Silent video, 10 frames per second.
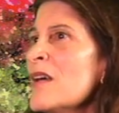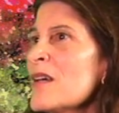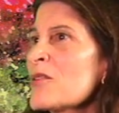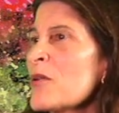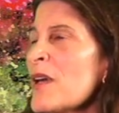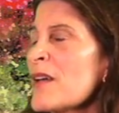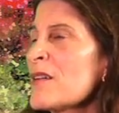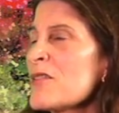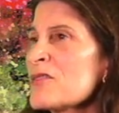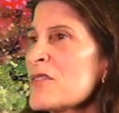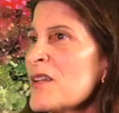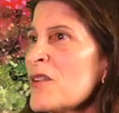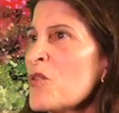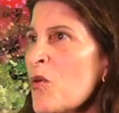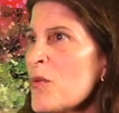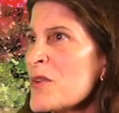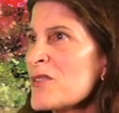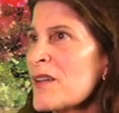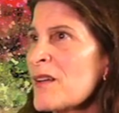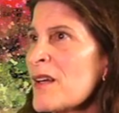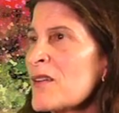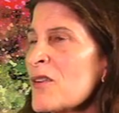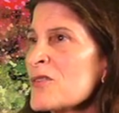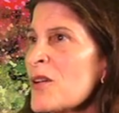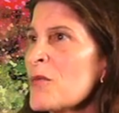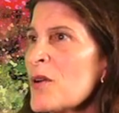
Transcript: and created the enormous Atlantic Coastline